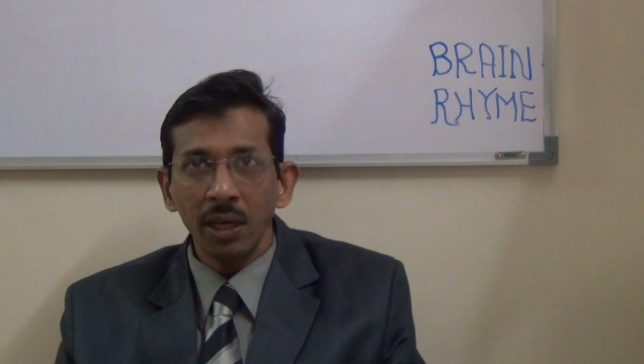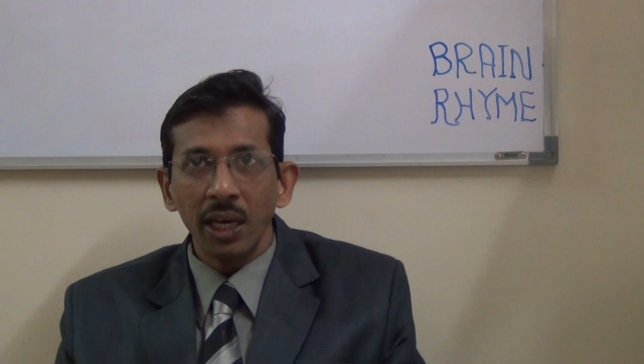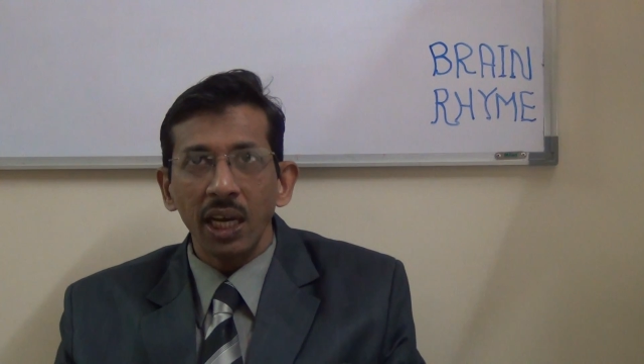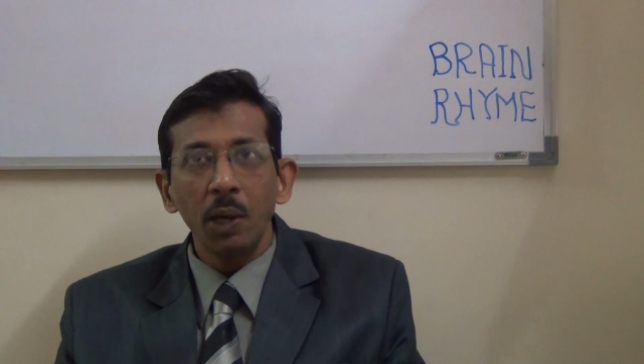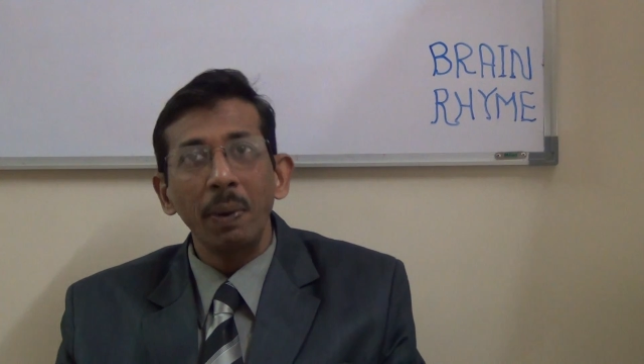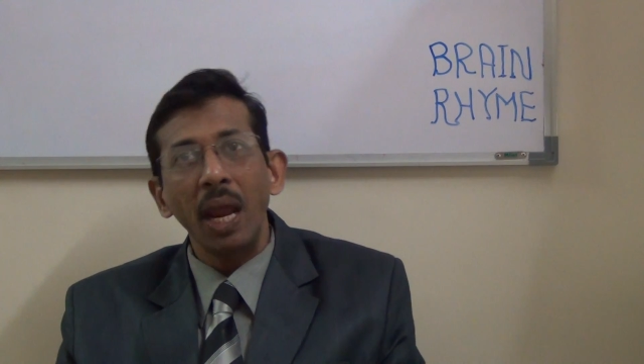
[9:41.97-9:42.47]

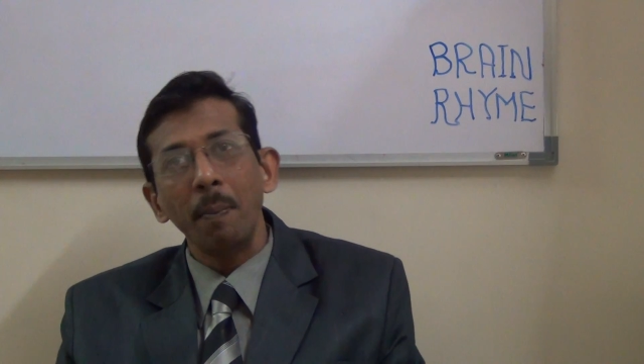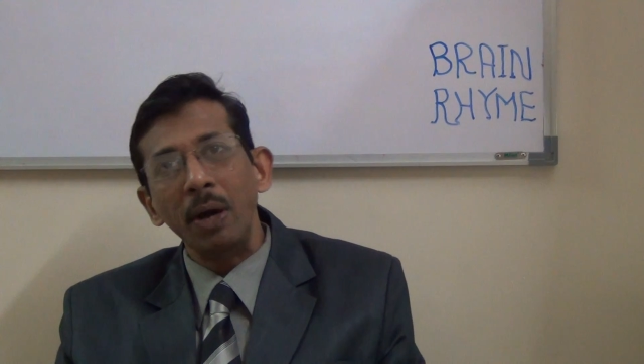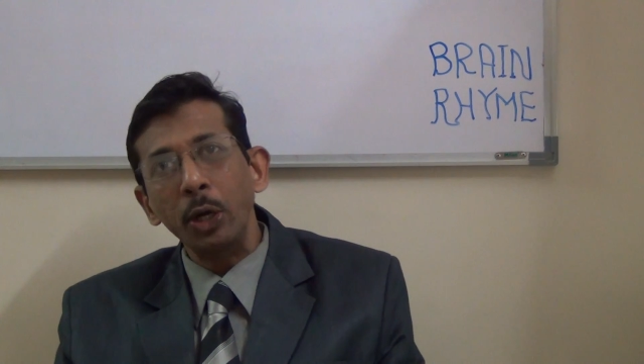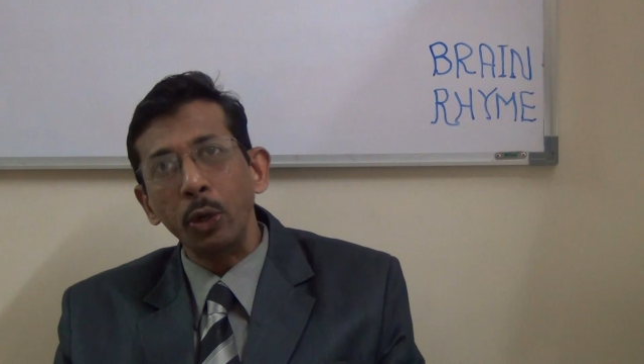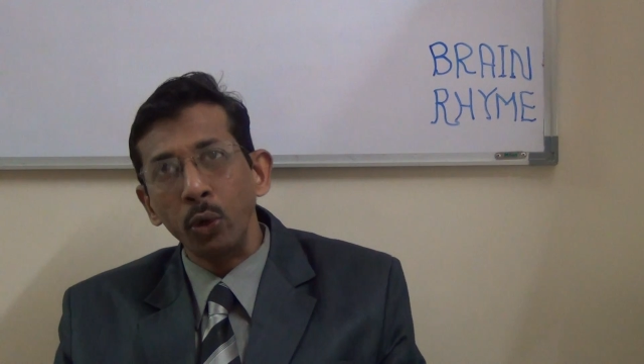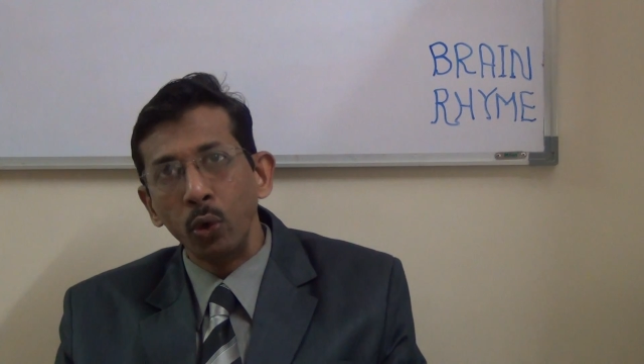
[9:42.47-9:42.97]
He'll be
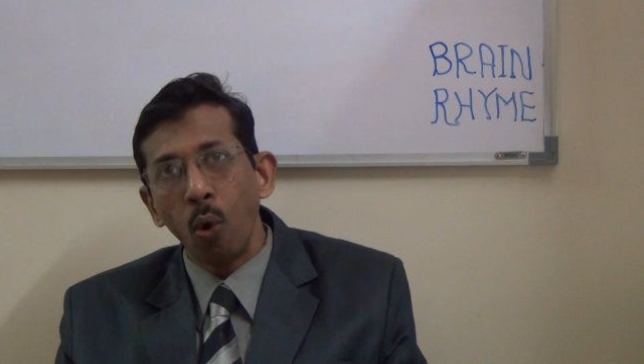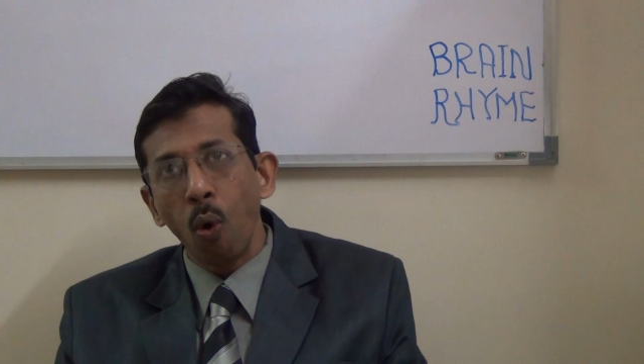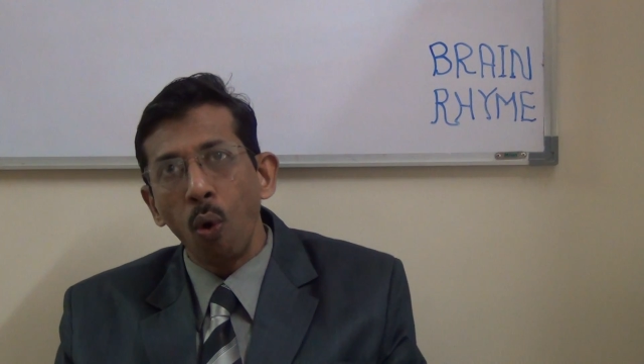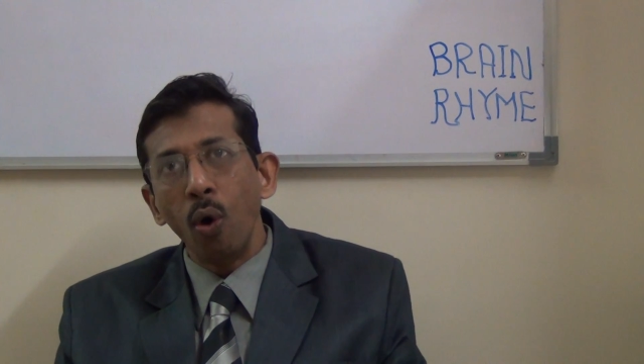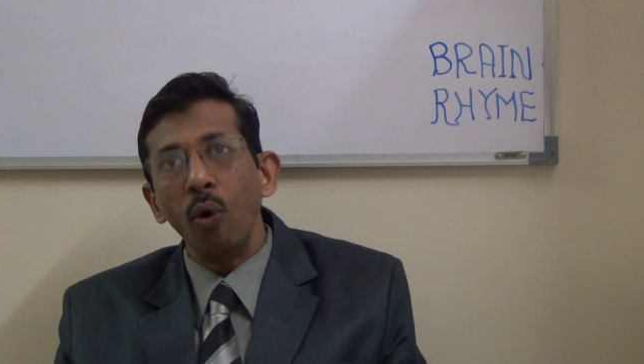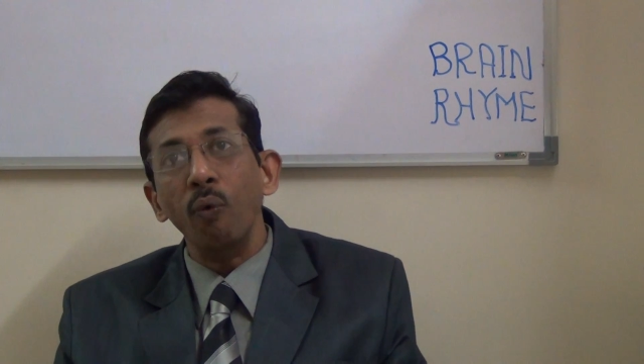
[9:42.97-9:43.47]
able to know
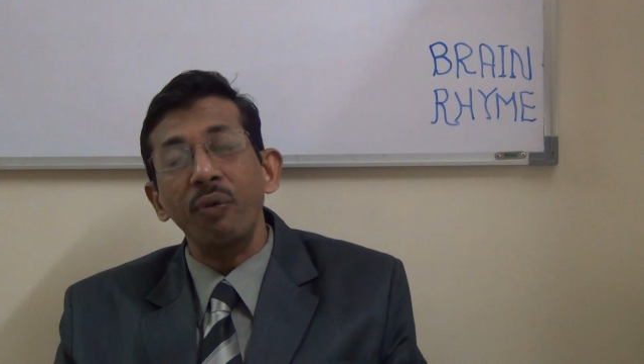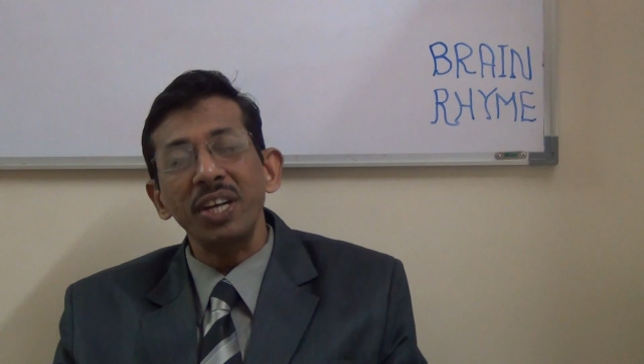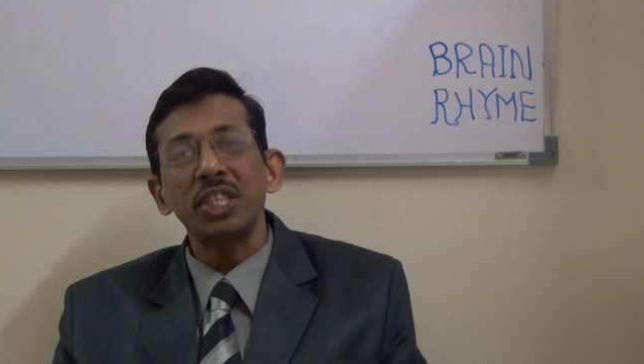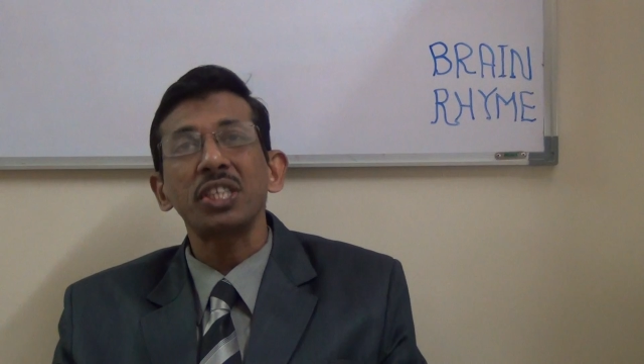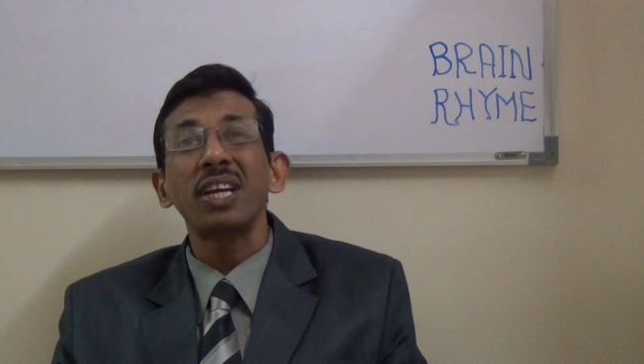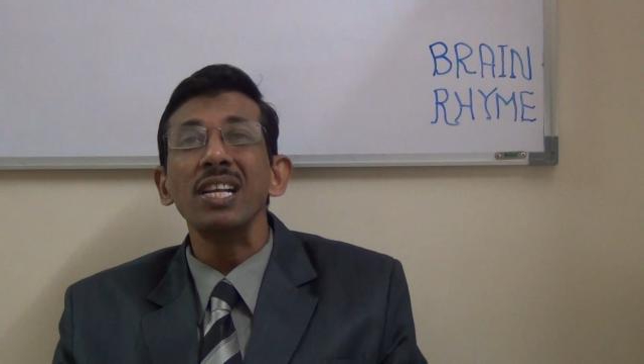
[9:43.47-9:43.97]
which
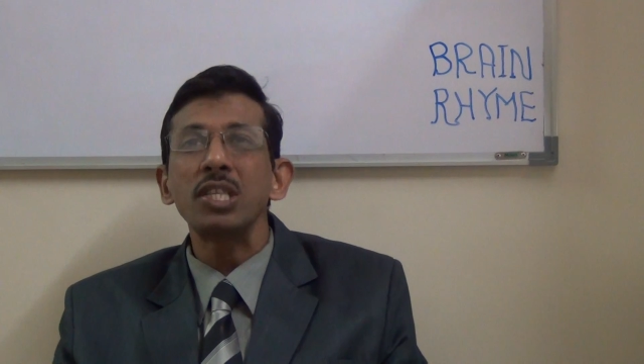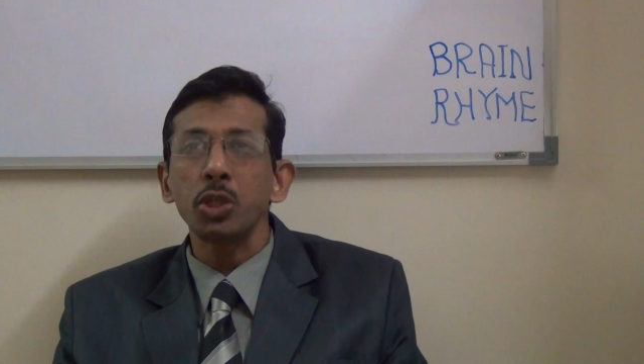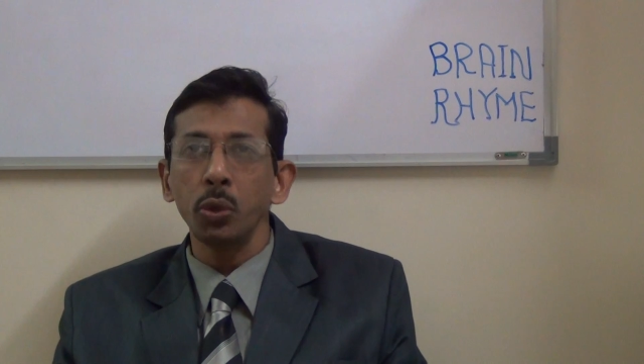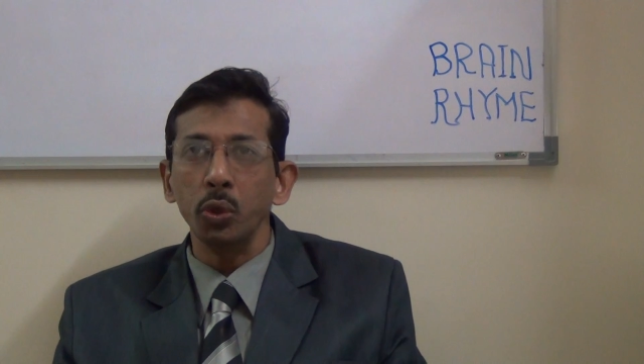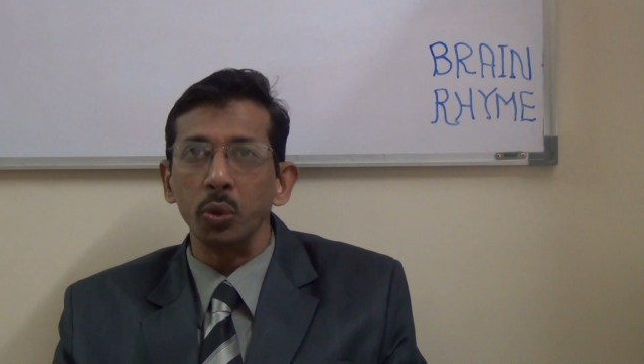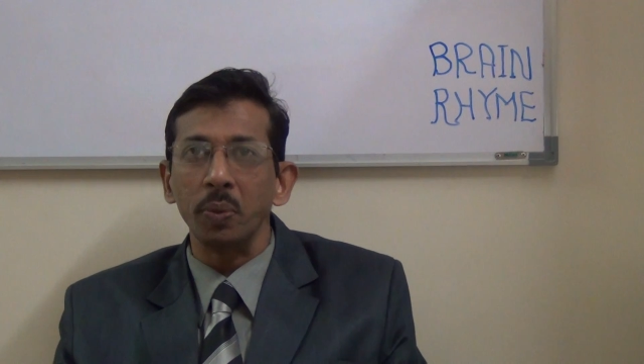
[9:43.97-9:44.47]
skills to use,